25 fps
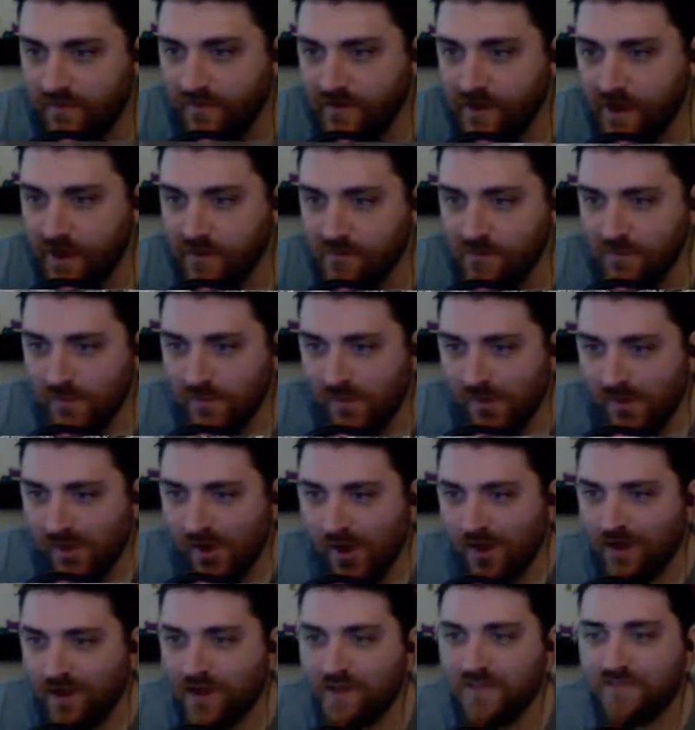Yep,
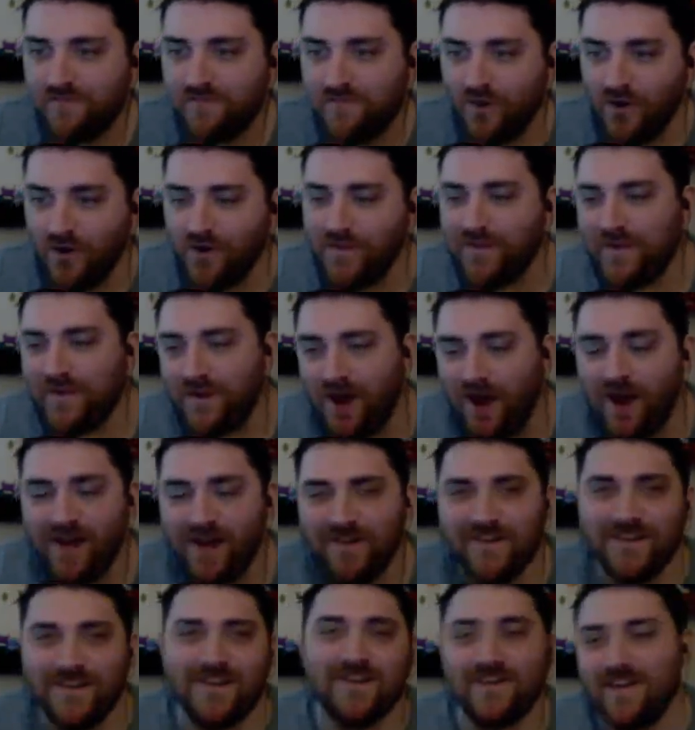it's, it's always, for the
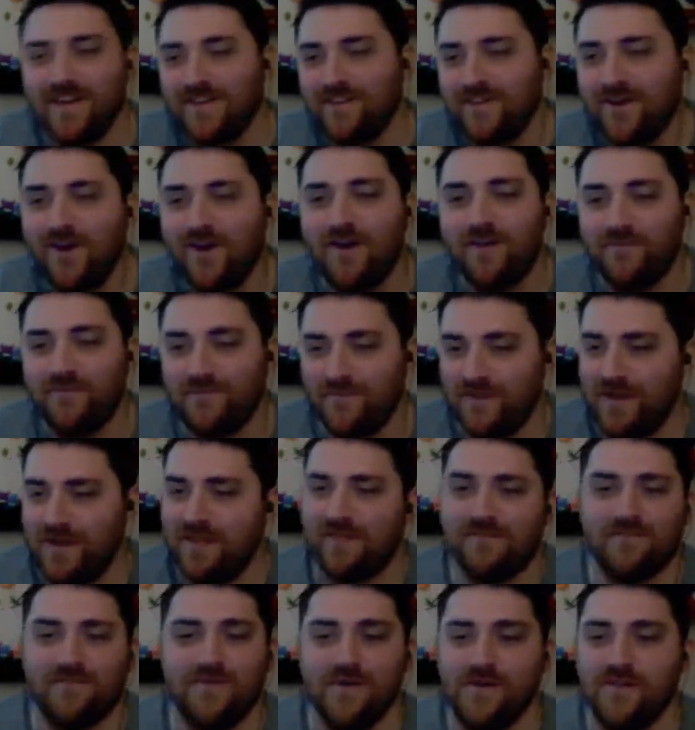content. It's, it's all.
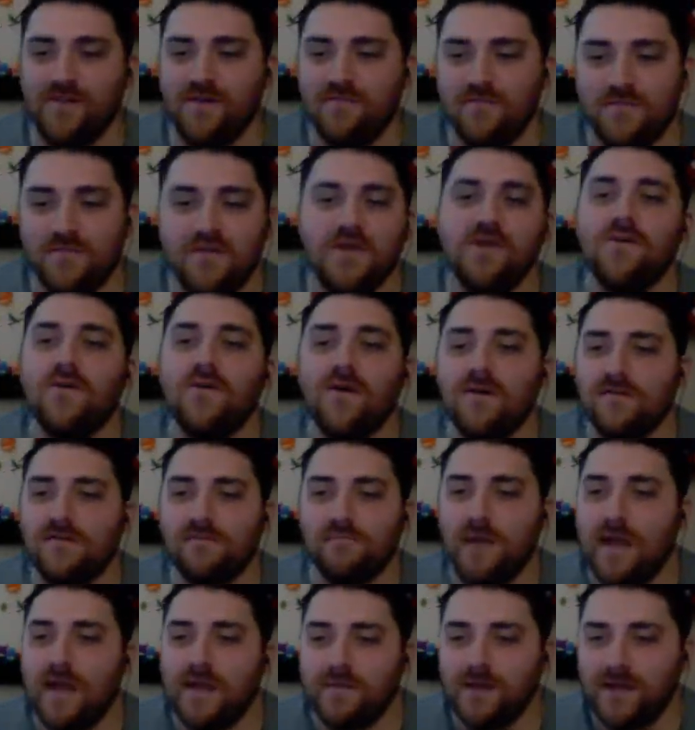It's for the viewers,
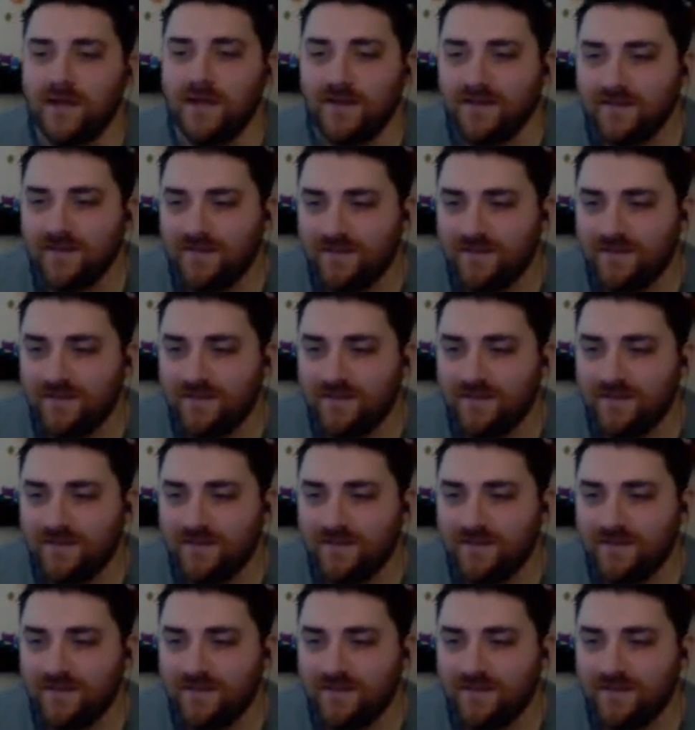baby.